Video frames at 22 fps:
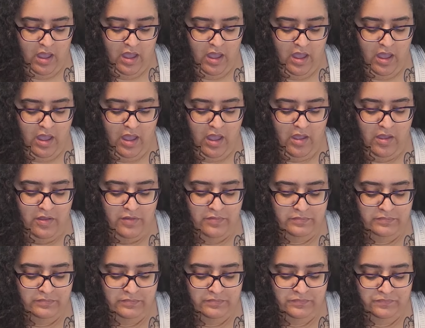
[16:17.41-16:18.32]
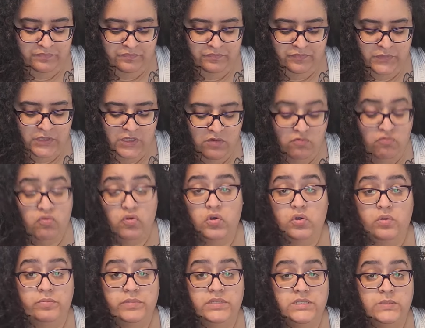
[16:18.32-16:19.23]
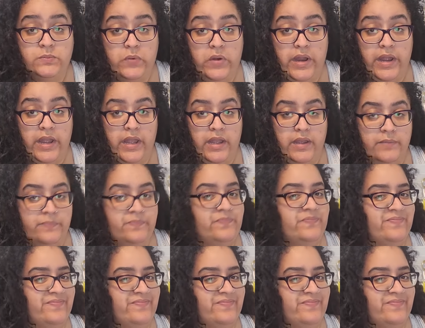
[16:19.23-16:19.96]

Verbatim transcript: Um, room spray,